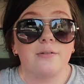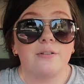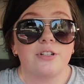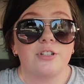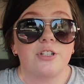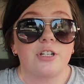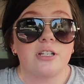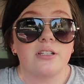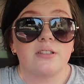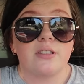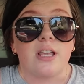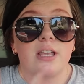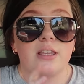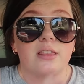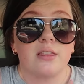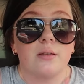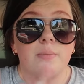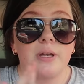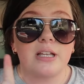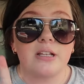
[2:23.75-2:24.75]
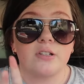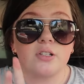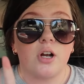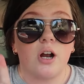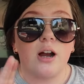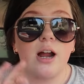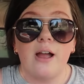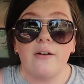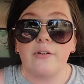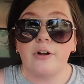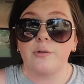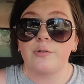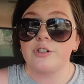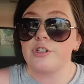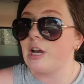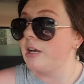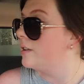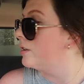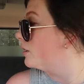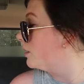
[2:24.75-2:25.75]
which is like the biggest car ever, which
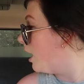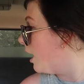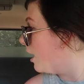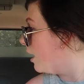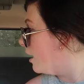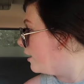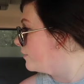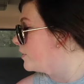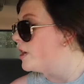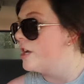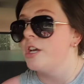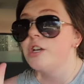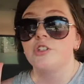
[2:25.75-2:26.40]
I love,